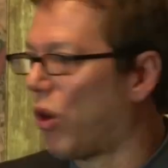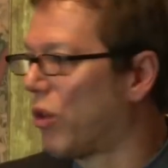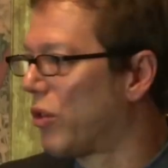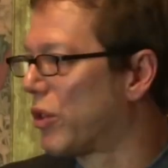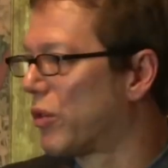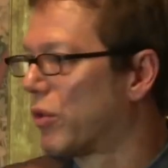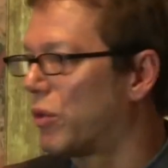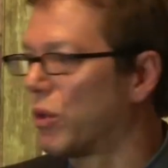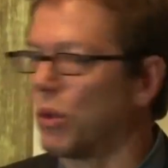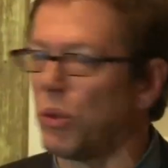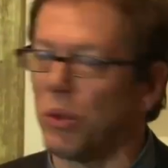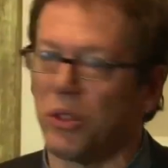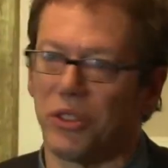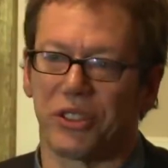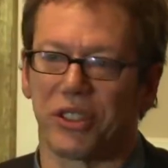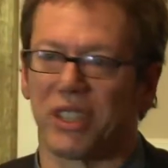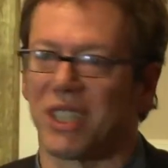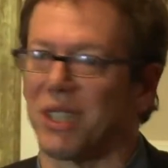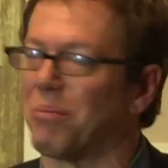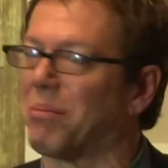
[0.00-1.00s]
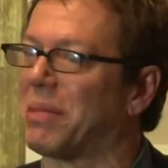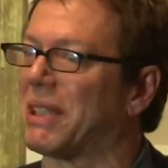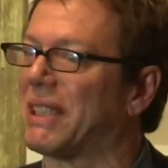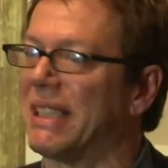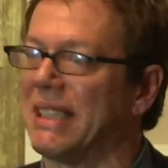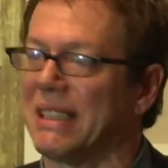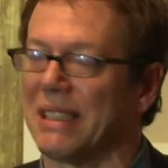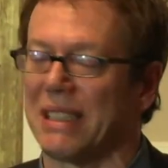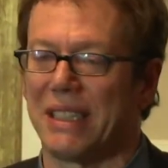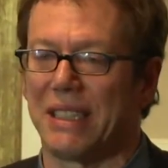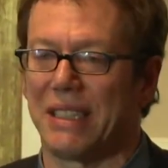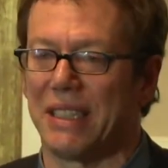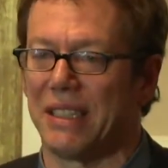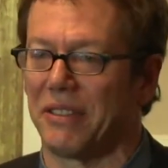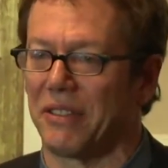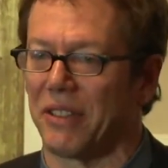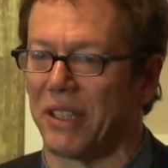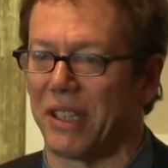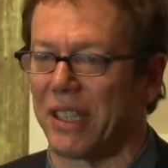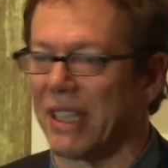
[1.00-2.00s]
The, the rules are completely
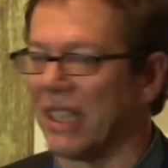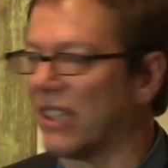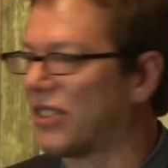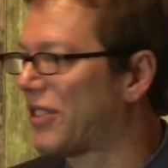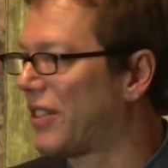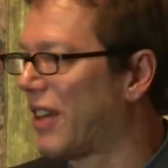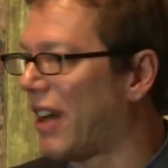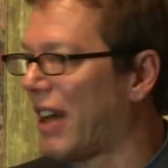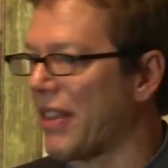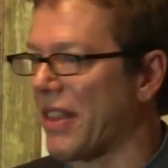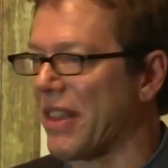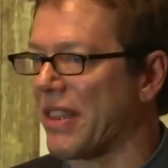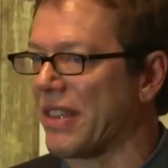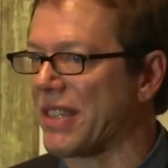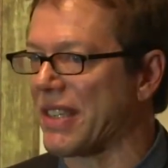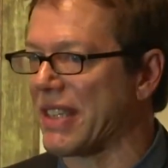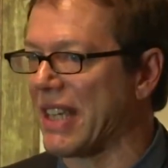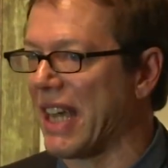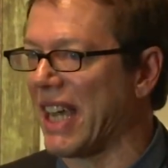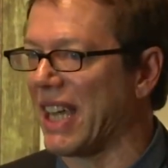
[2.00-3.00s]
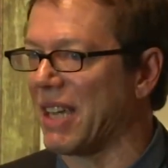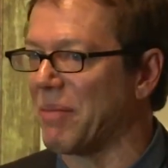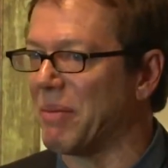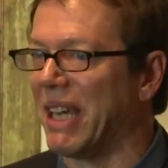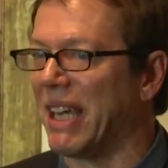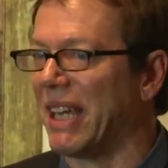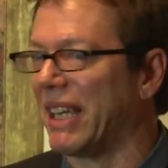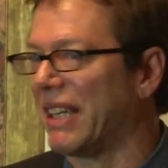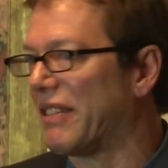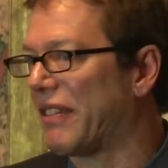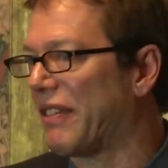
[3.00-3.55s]
different. It's not the same.